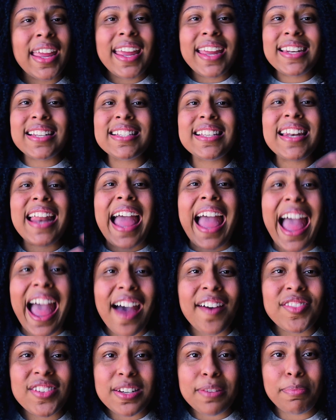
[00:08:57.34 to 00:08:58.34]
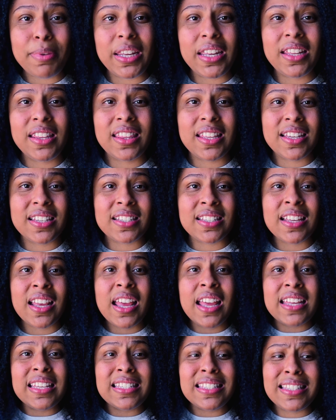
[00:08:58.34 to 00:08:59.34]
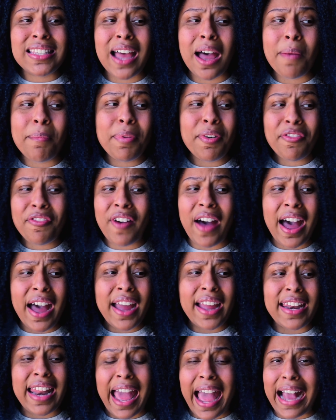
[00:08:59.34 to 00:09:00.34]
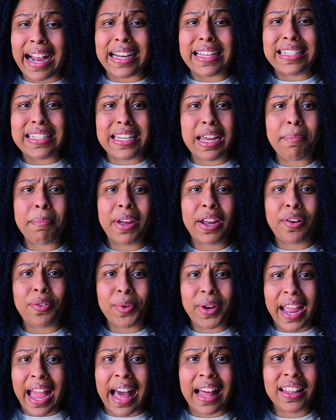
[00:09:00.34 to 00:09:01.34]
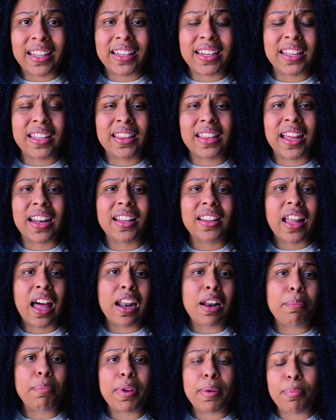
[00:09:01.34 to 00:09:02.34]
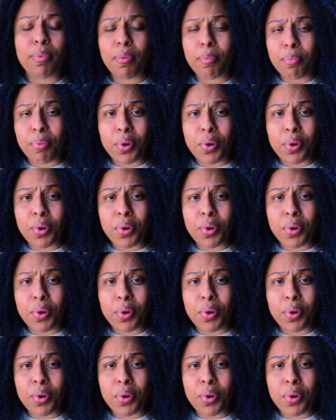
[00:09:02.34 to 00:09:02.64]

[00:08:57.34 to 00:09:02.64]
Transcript: It doesn't have to be this zombified academic reality that a lot of people